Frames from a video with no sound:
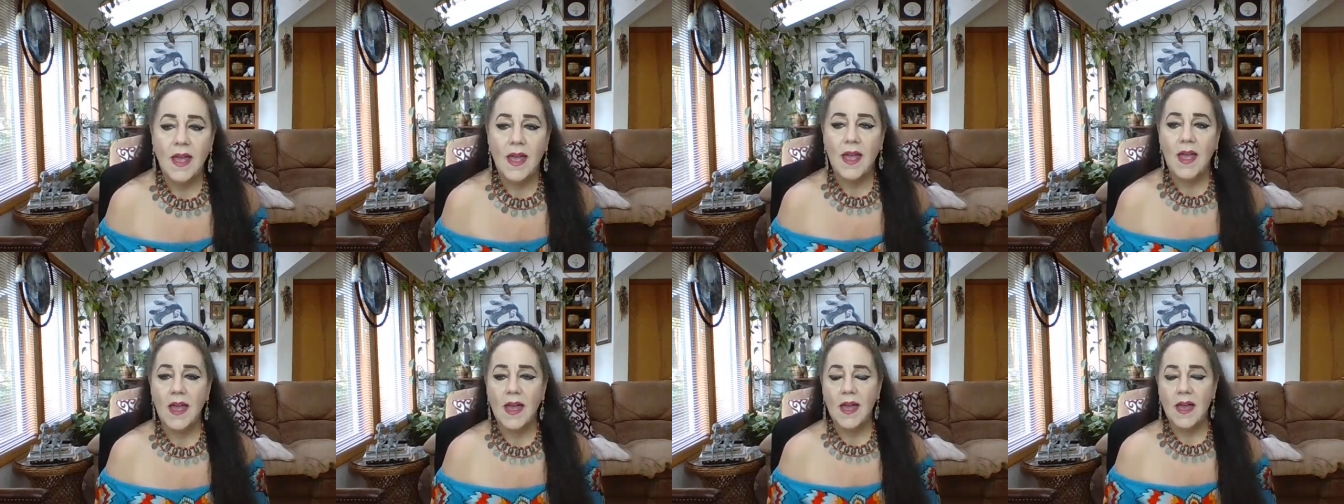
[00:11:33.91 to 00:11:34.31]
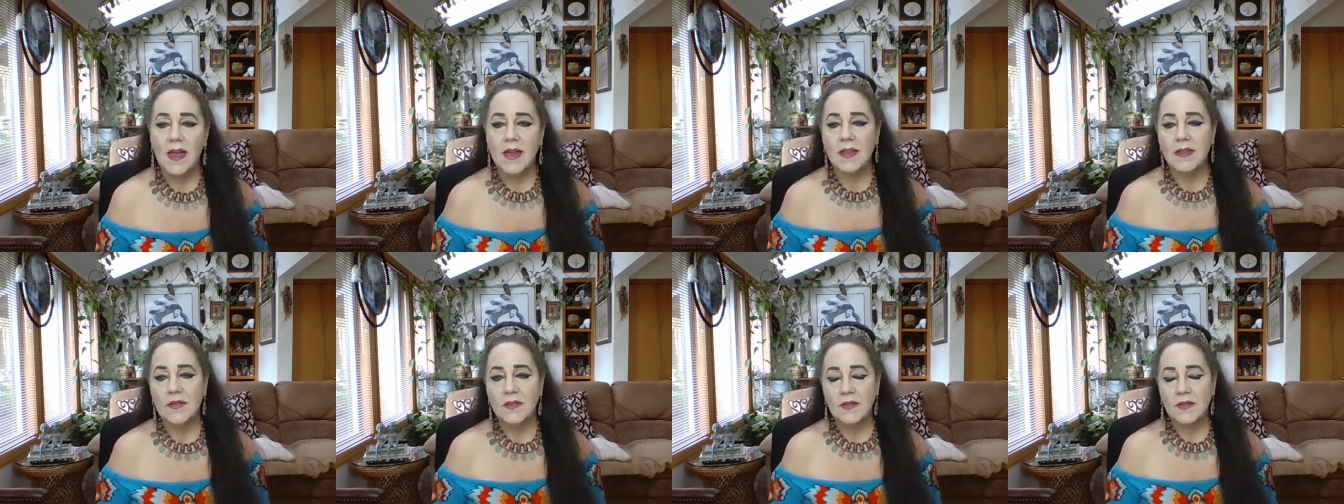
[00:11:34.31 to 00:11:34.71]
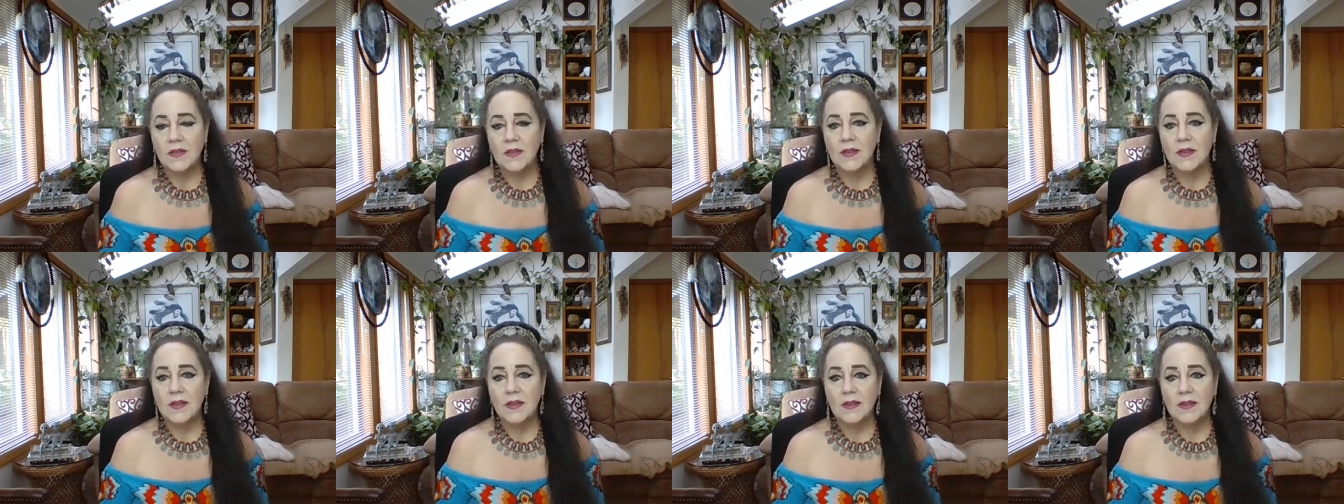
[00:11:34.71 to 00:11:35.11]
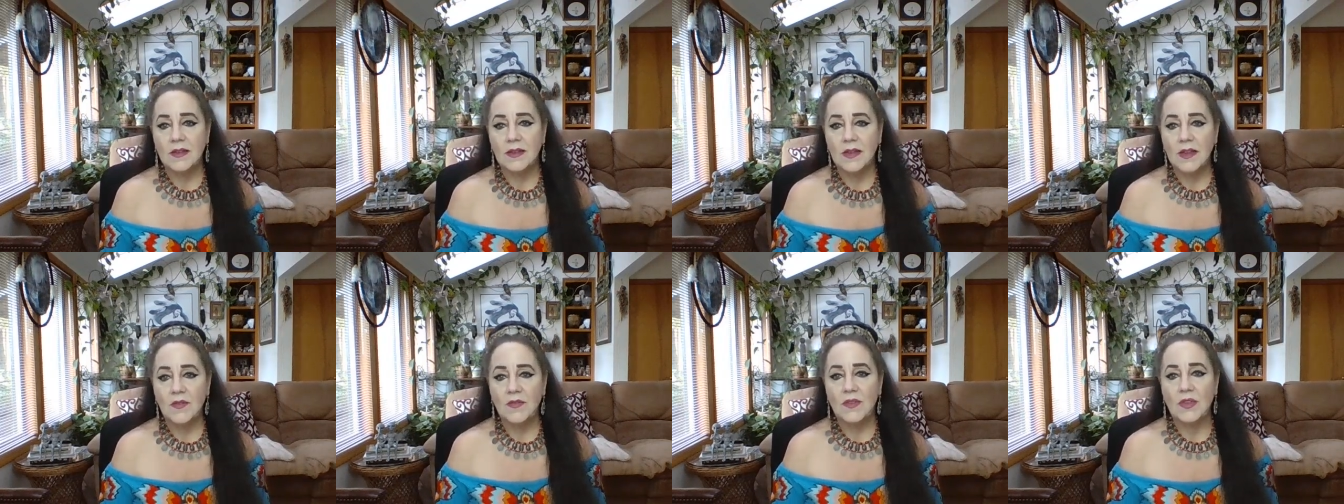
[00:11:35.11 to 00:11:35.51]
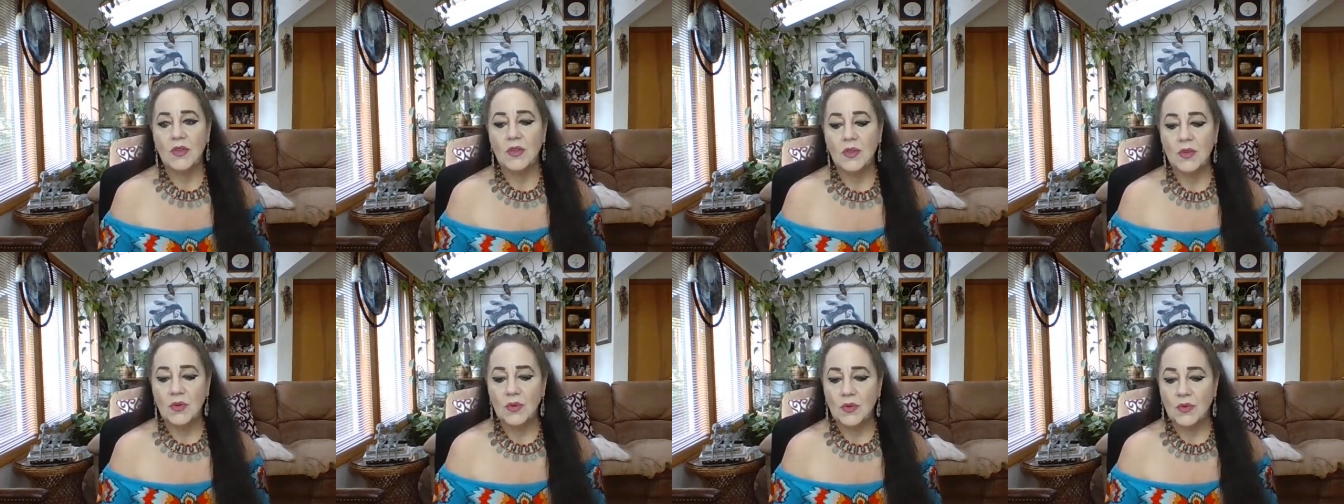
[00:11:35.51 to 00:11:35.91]
And if
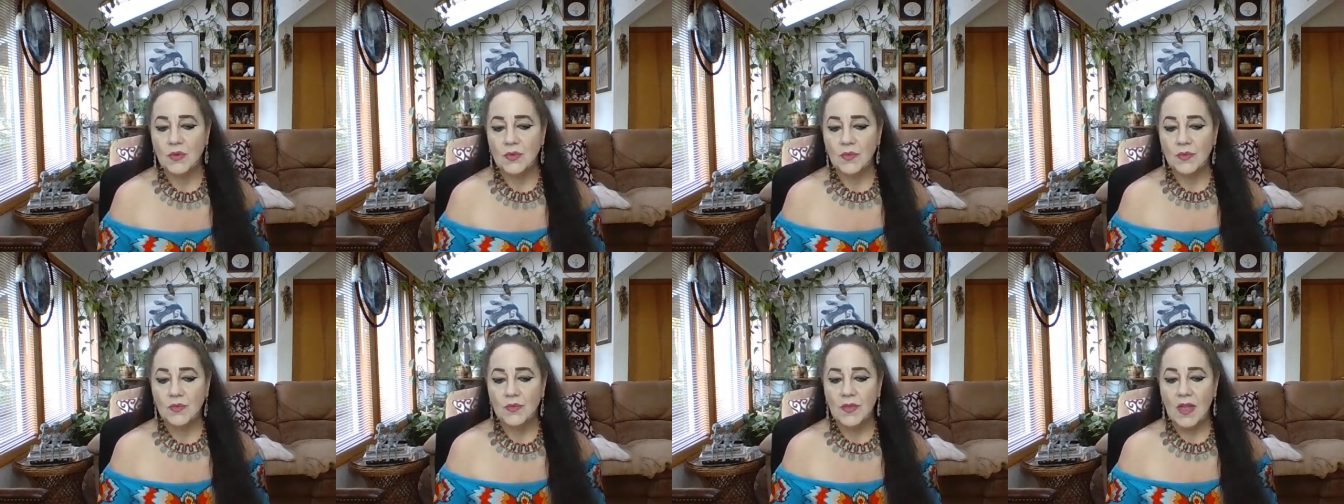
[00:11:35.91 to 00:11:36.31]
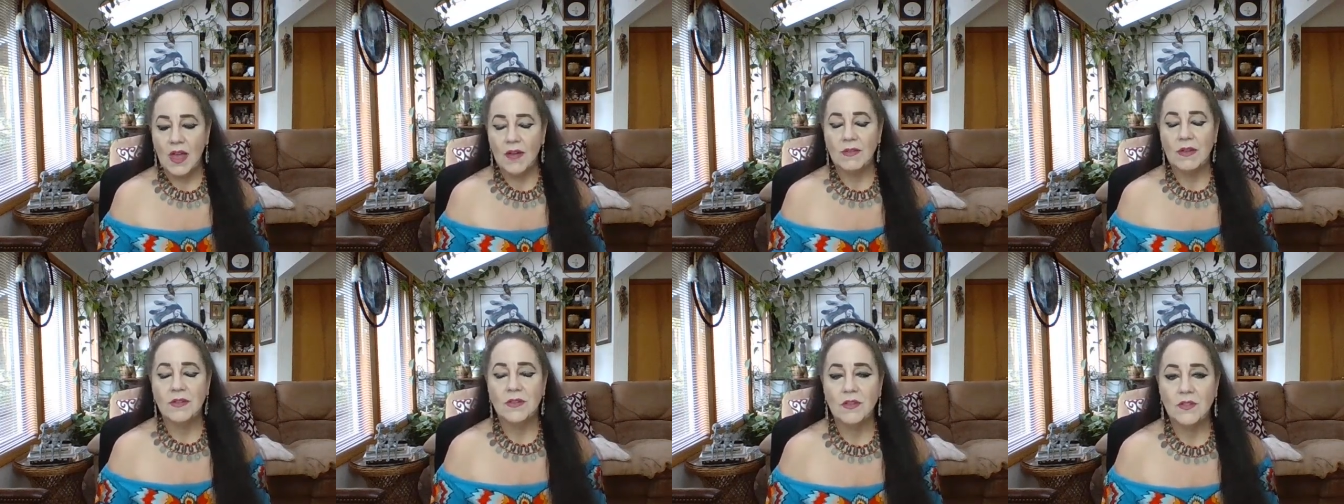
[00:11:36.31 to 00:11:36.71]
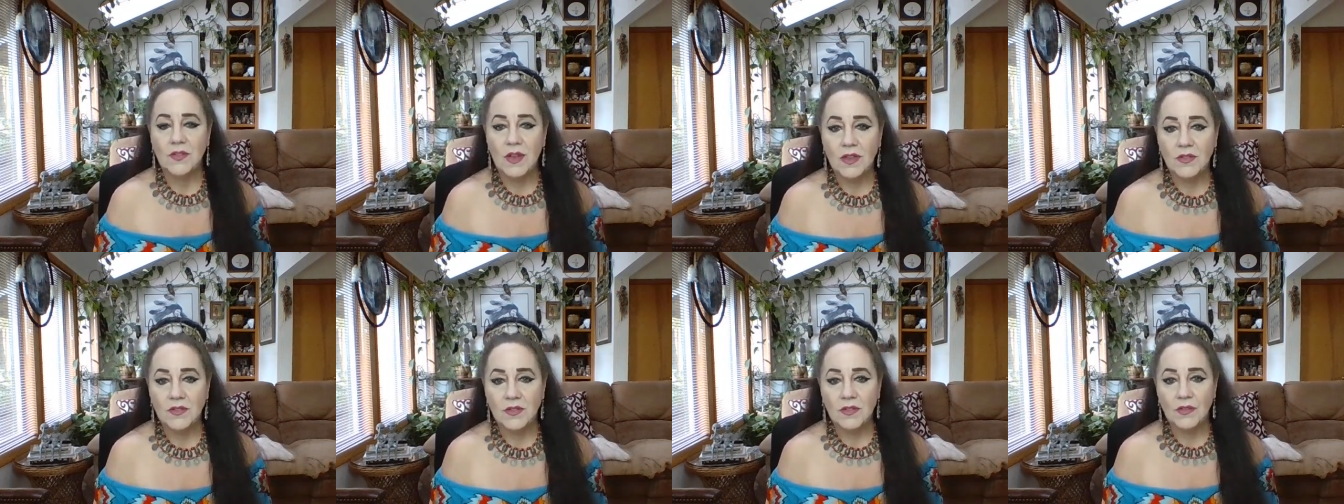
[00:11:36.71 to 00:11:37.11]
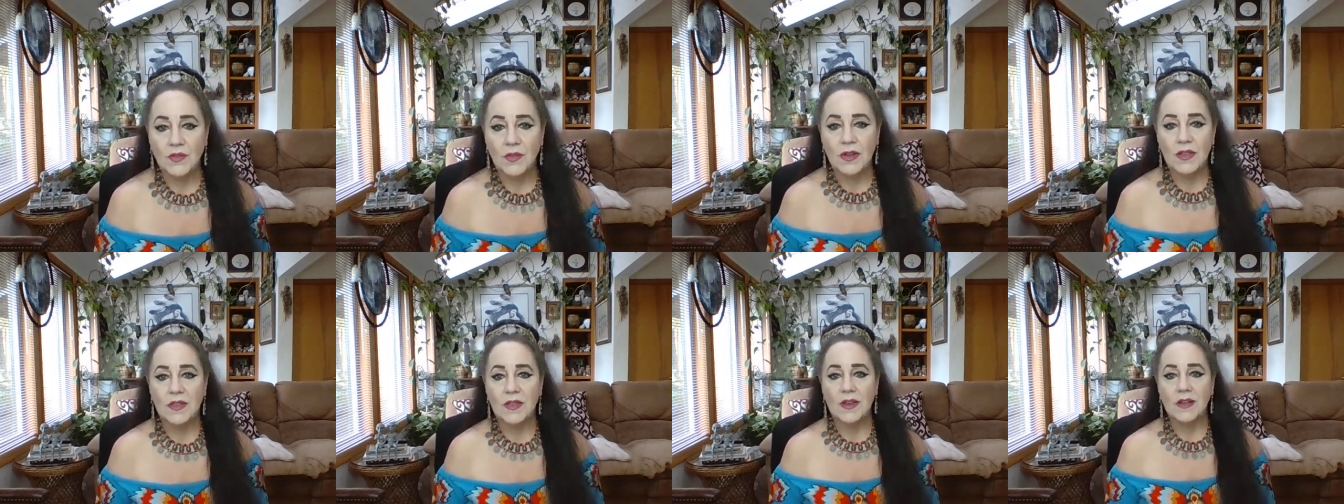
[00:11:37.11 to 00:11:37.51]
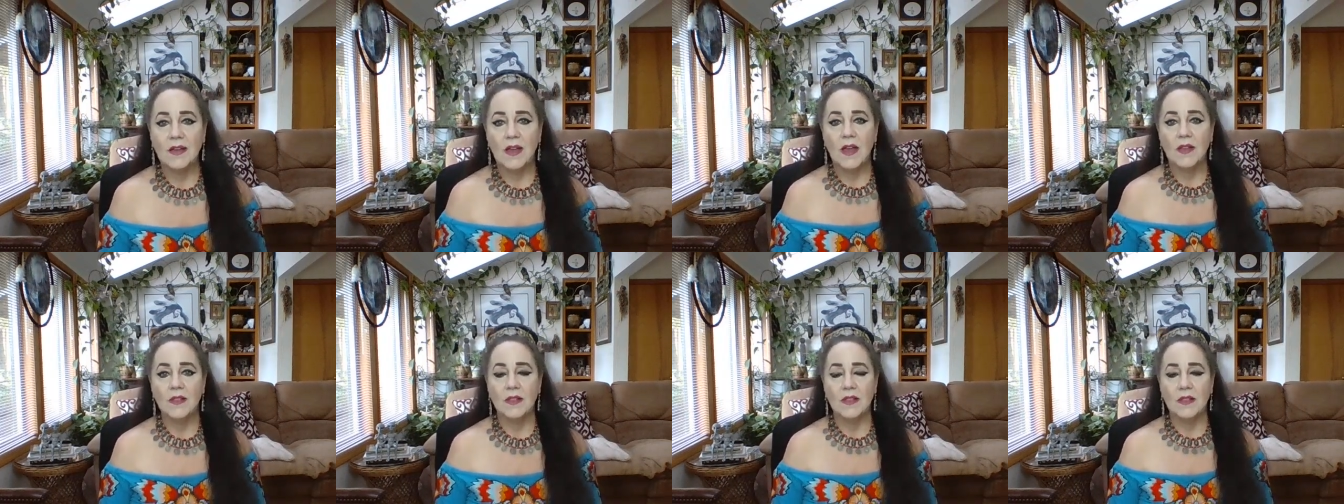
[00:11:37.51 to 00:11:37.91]
you have any suggestions for anything
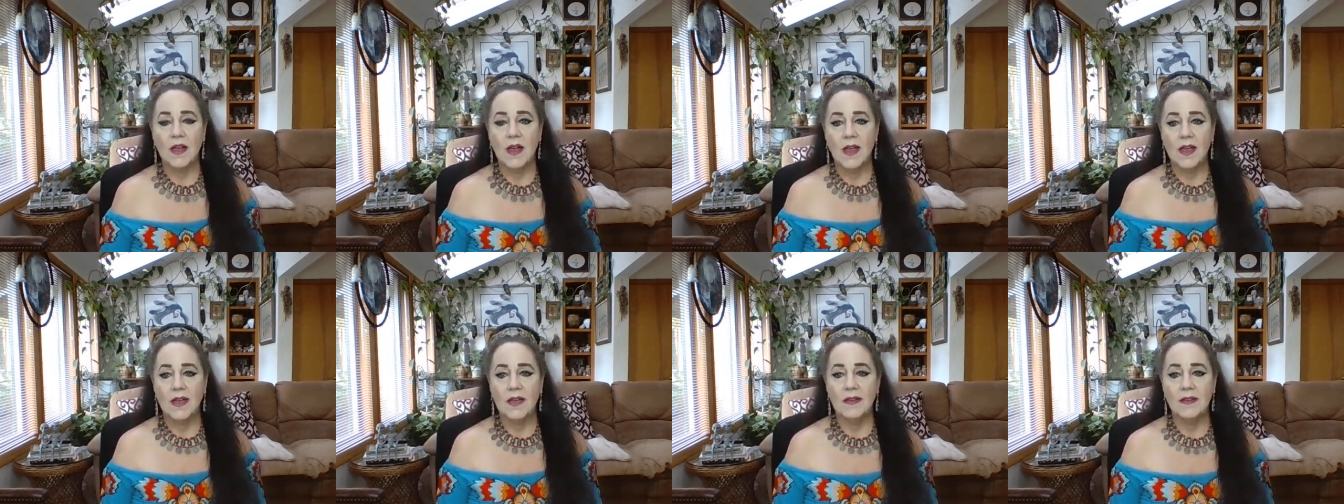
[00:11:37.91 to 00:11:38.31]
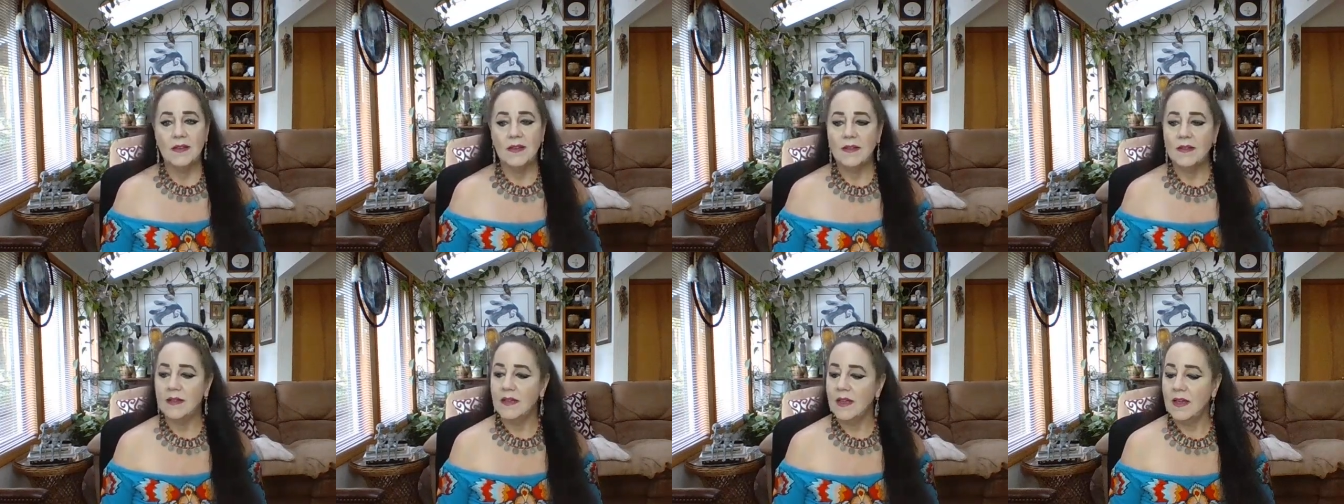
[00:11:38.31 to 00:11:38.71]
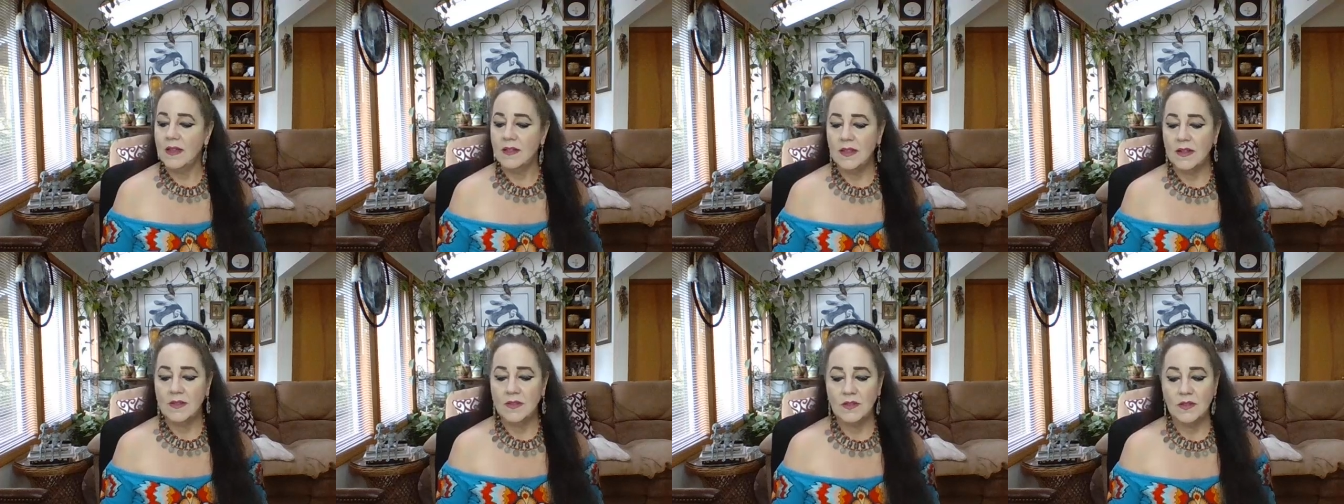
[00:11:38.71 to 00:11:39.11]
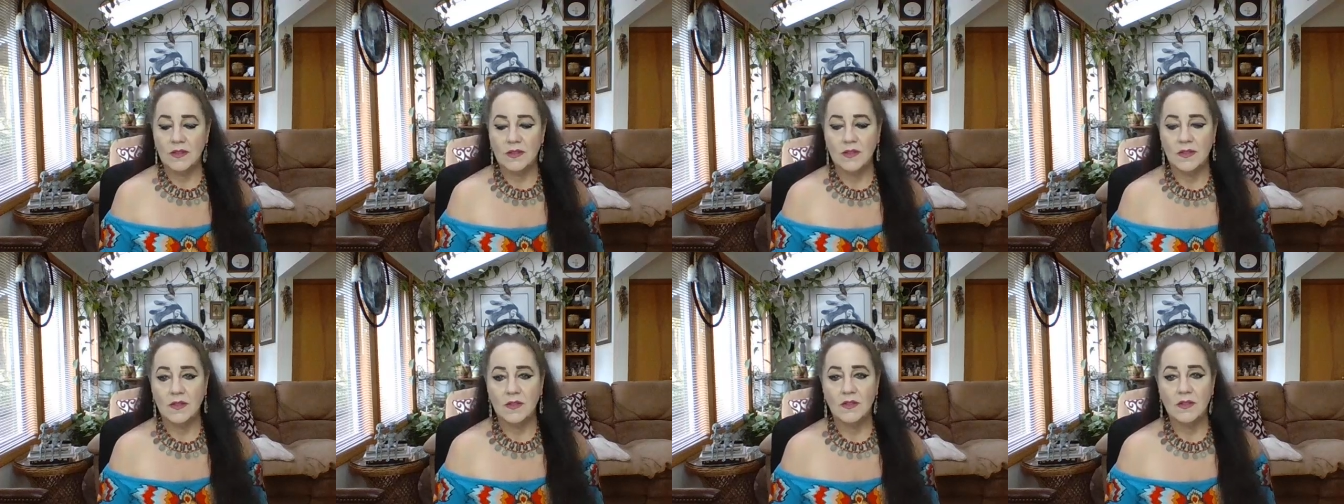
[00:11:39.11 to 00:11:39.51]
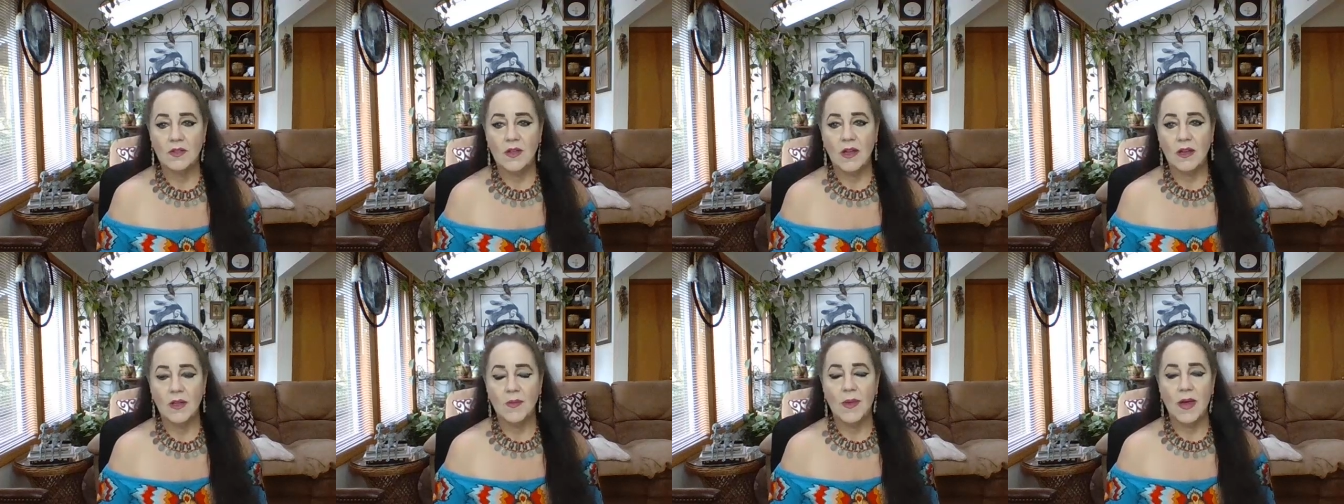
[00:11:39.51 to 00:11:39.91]
down the line, let's
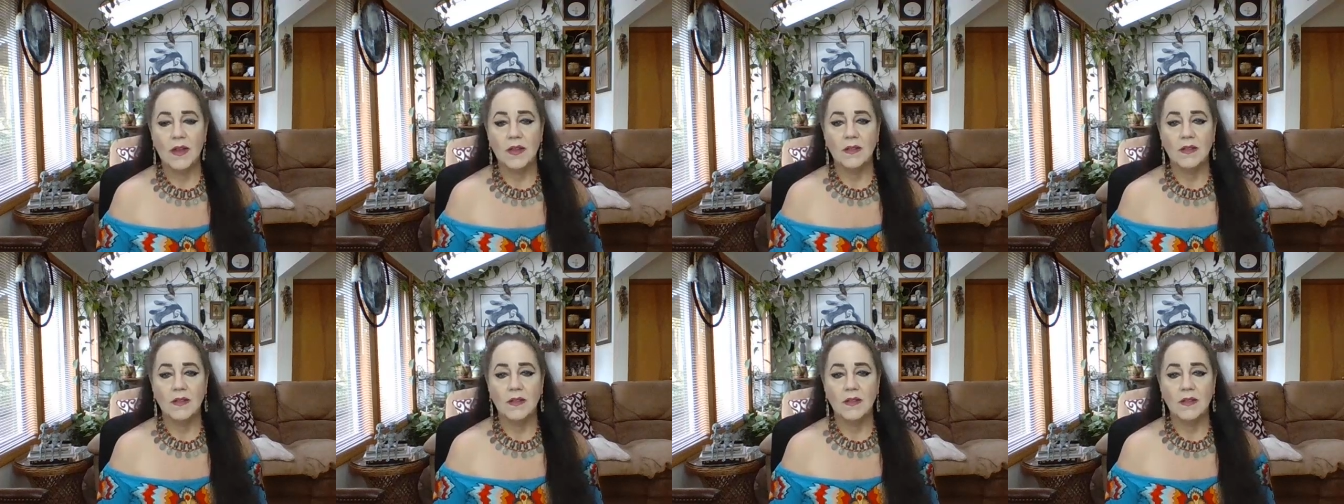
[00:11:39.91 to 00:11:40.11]
talk about it.